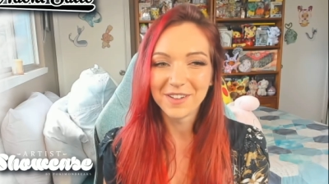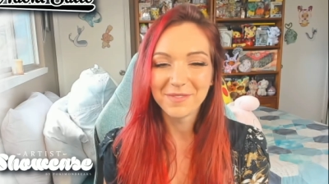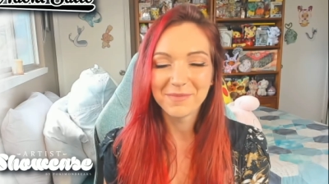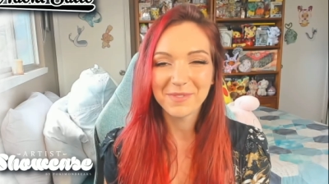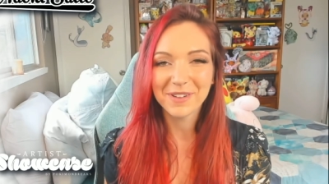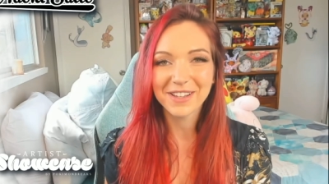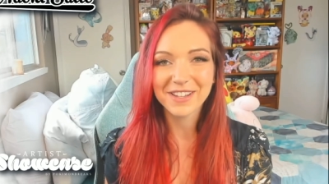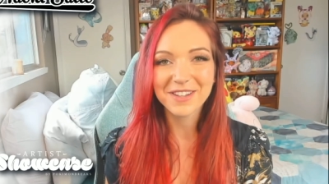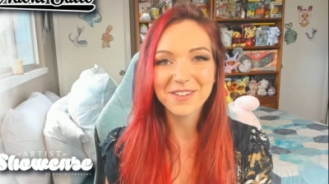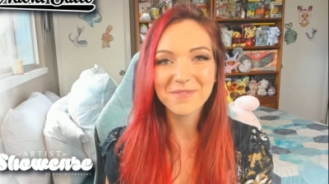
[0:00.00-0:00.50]

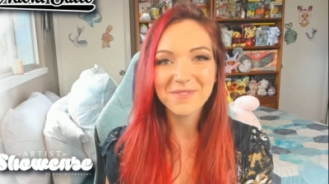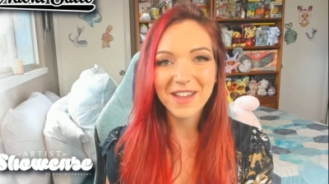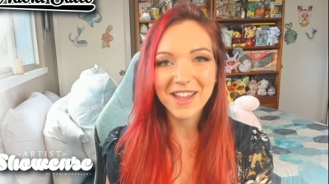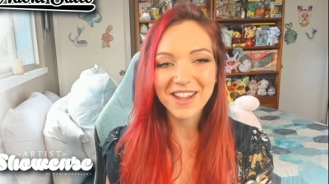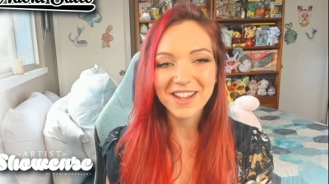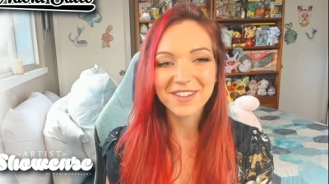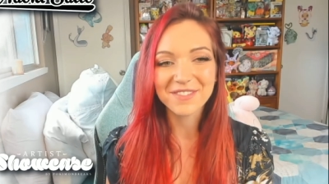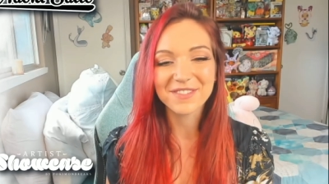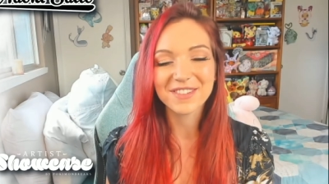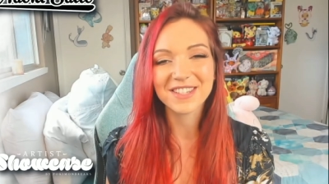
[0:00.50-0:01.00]
but you
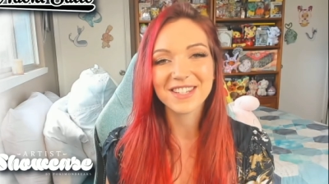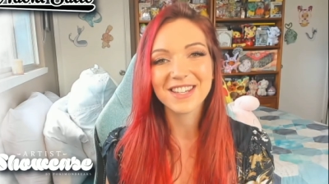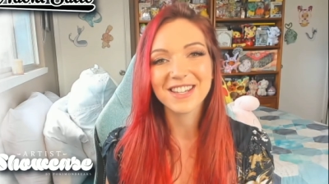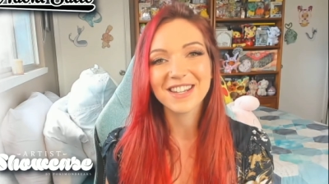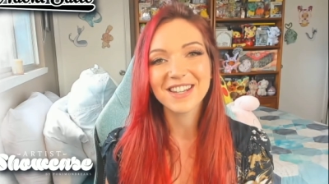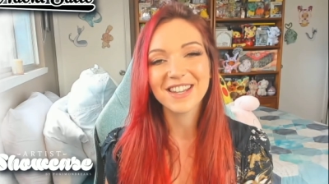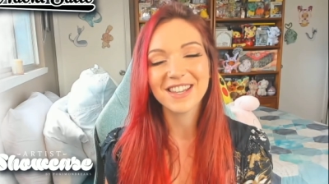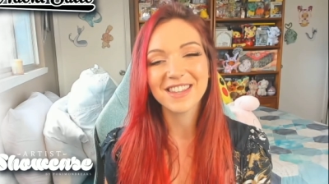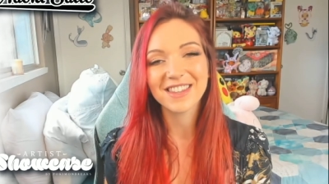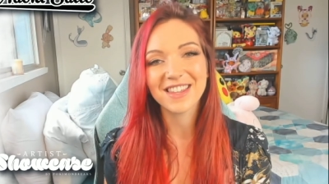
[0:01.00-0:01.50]
may have
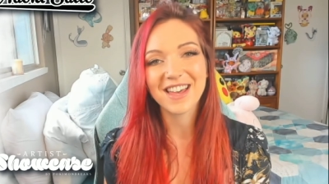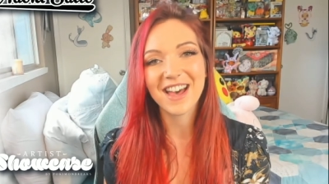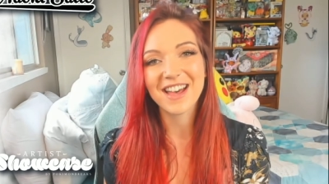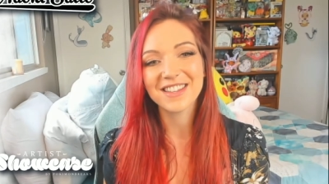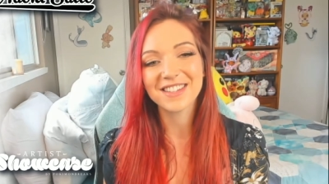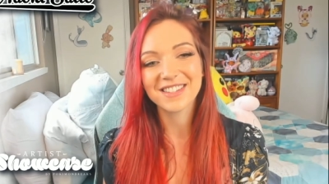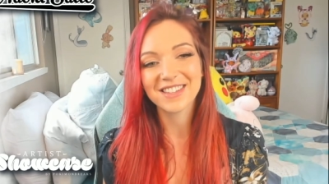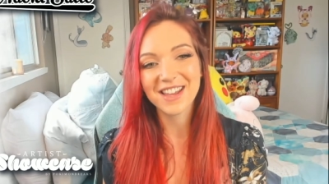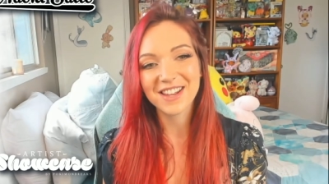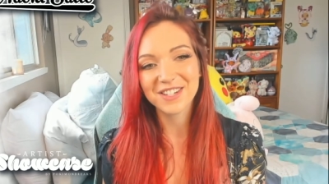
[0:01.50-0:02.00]
seen
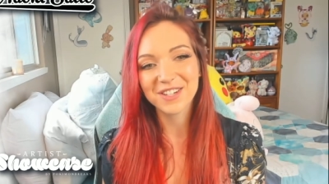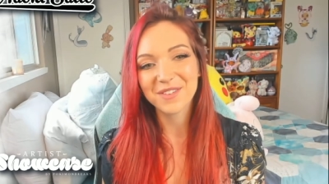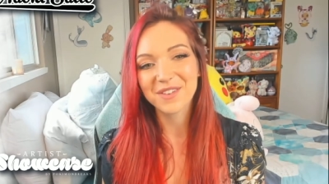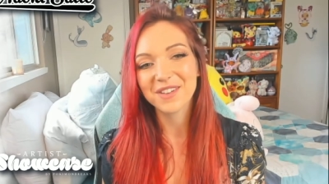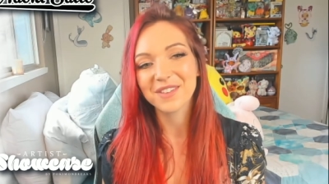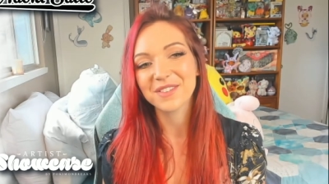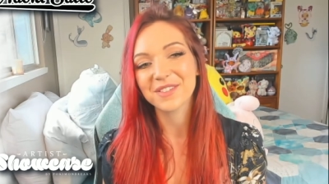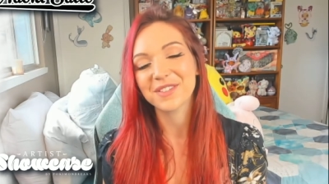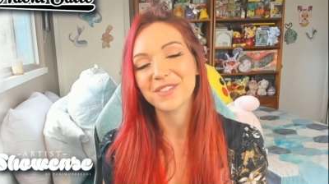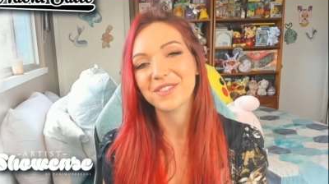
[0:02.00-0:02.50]
that Saito
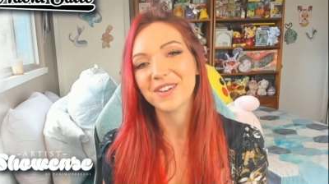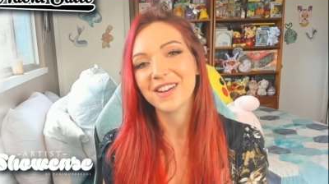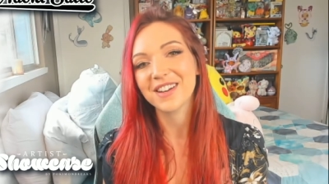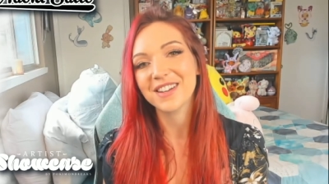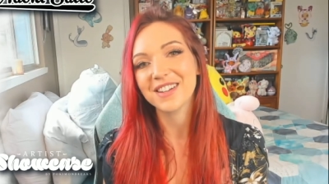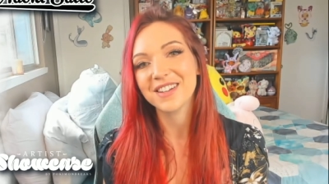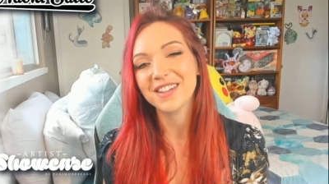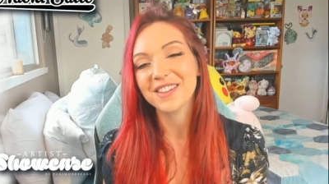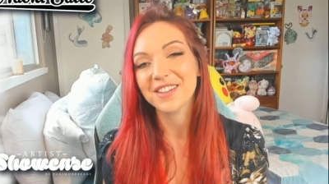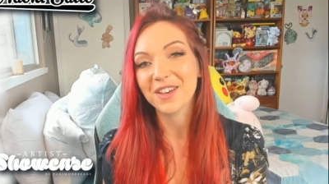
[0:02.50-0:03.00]

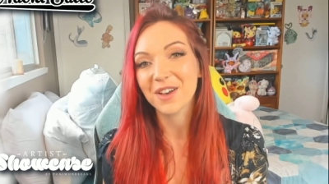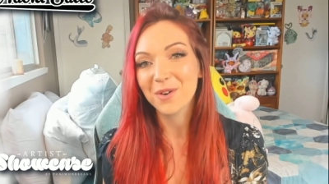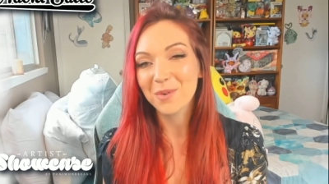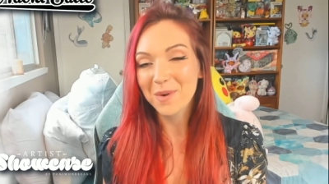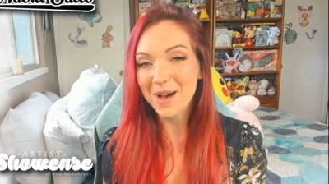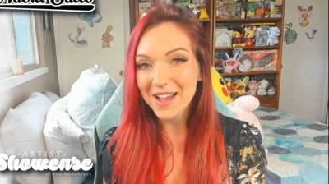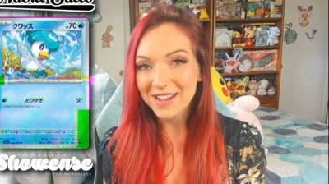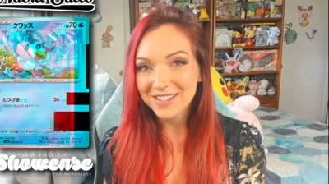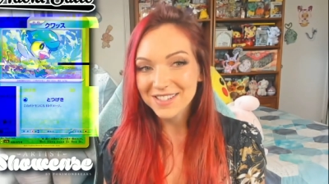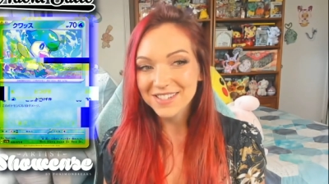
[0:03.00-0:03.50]
illustrated the
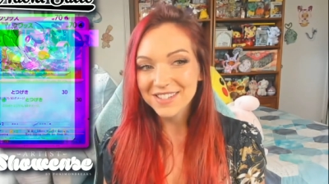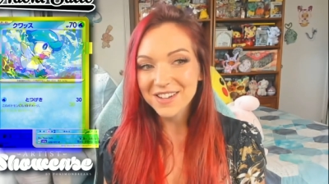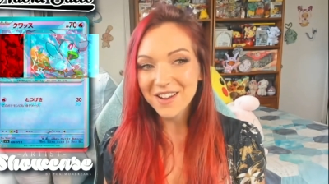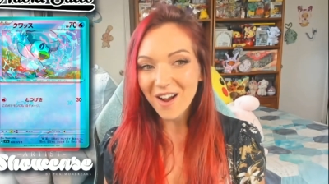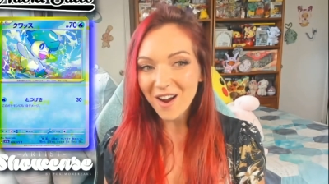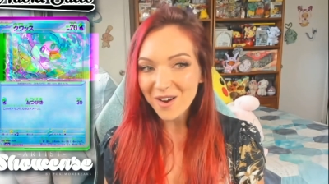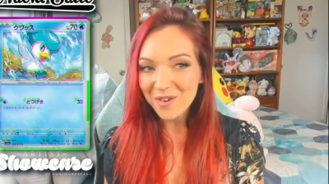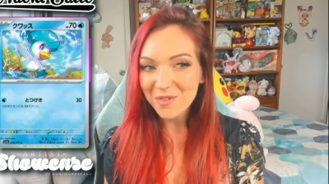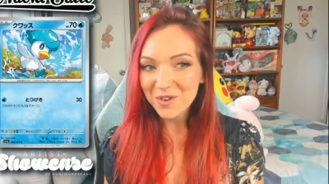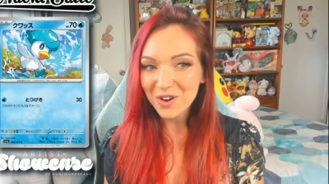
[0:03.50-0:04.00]
Quaxly
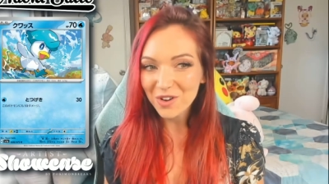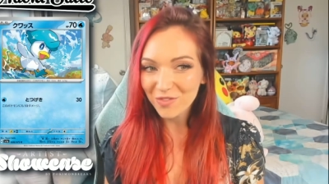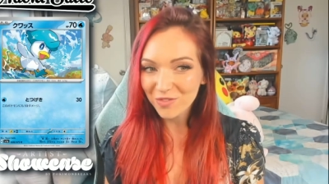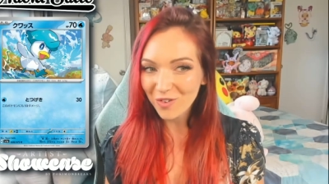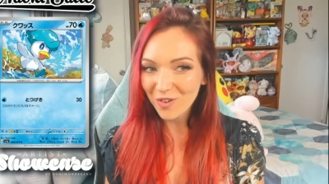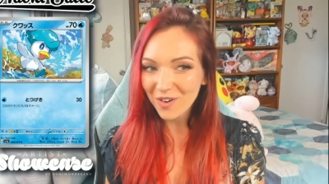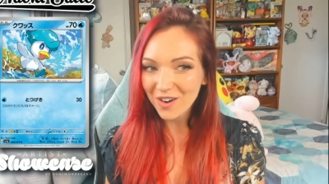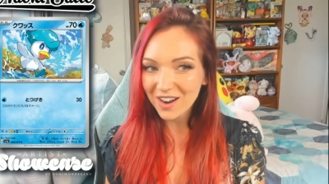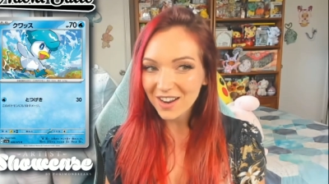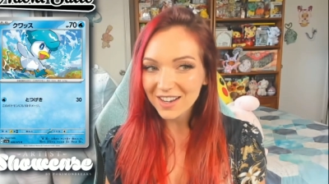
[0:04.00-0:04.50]
artwork
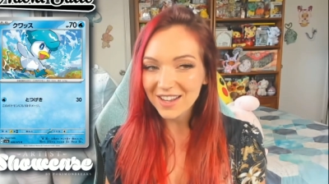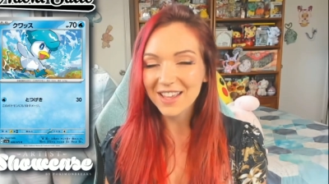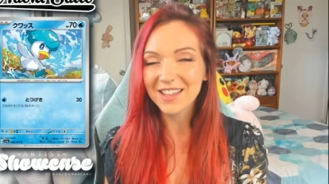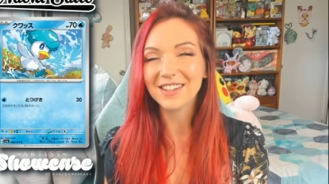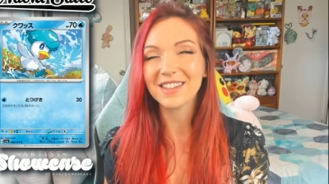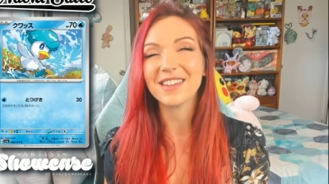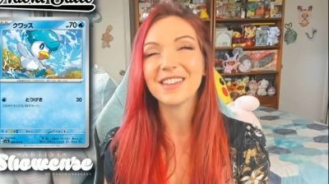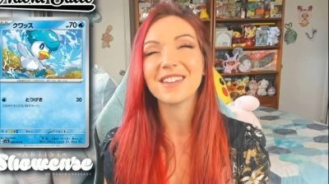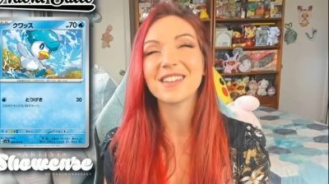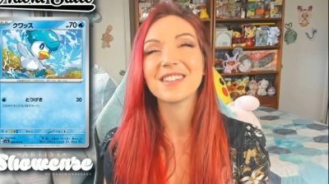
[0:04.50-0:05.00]
for it,
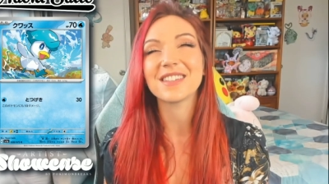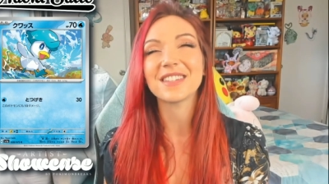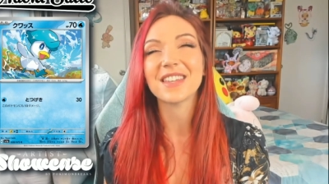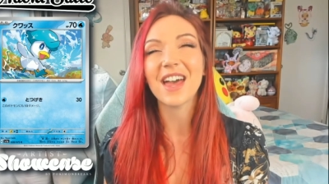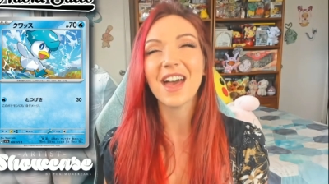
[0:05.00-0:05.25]
and it is